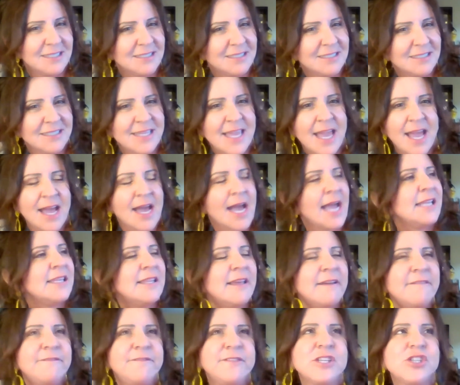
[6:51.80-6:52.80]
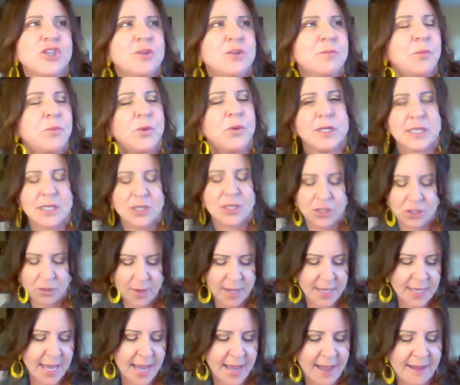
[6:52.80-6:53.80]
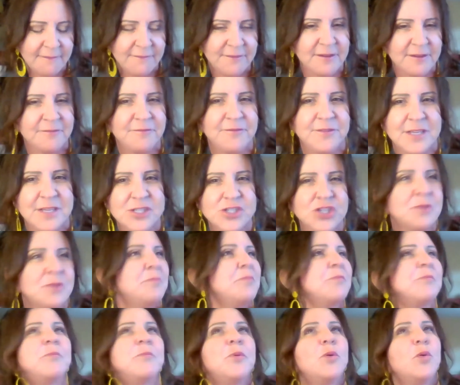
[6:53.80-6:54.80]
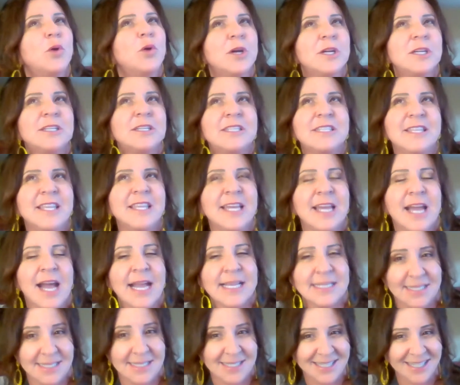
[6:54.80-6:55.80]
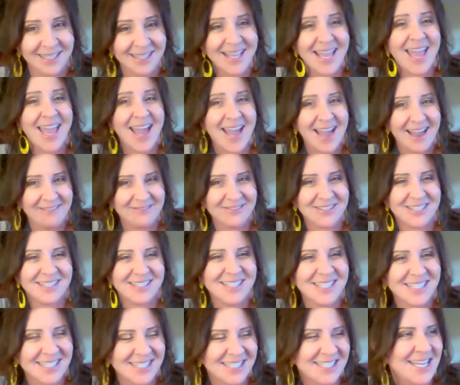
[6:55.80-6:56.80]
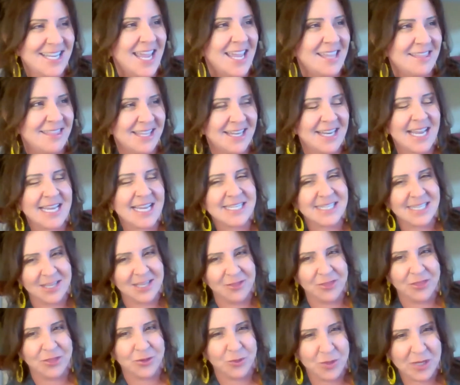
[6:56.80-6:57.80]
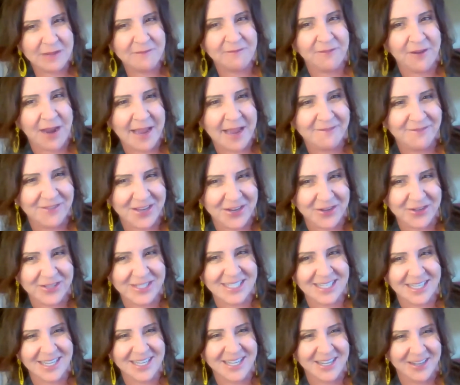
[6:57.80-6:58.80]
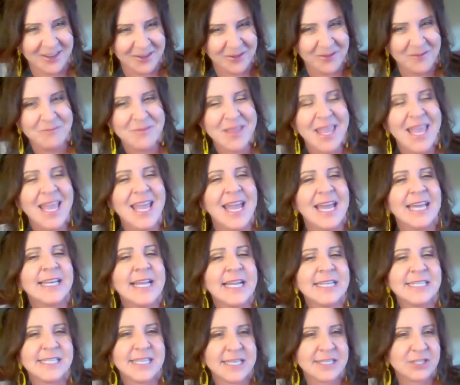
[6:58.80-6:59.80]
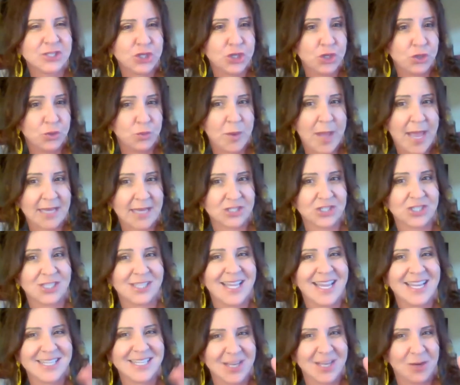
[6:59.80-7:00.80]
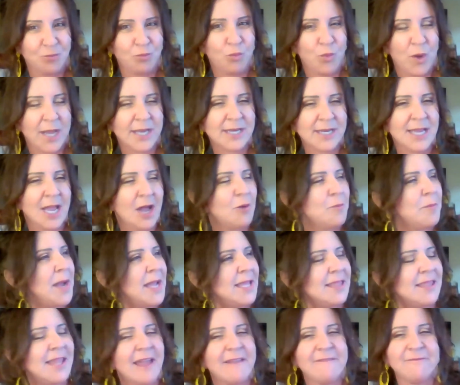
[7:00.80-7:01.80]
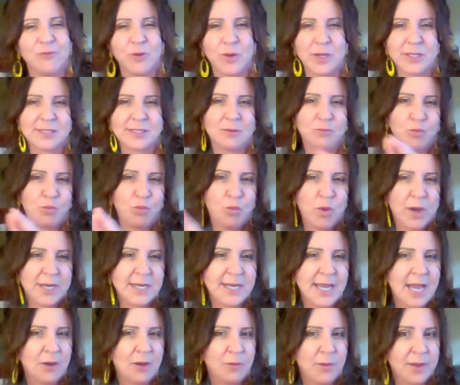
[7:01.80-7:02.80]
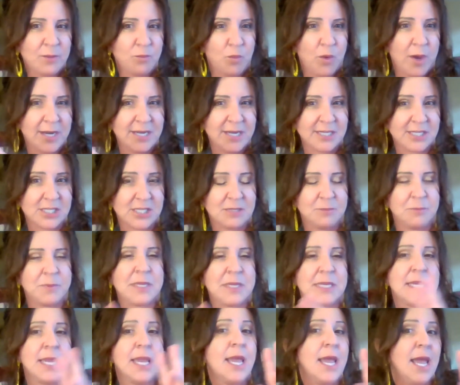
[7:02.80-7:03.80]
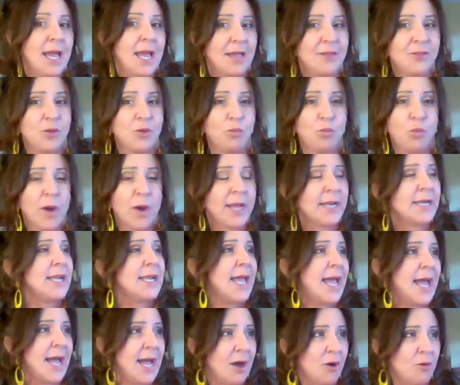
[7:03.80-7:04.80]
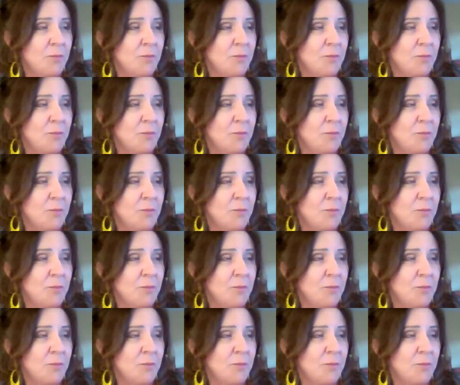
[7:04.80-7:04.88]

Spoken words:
Yeah, I love vision boarding. I have a vision board that I still have to this day that I did 35 years ago. And I did two, actually. I did one how my life was and one how I wanted it to be. And the one how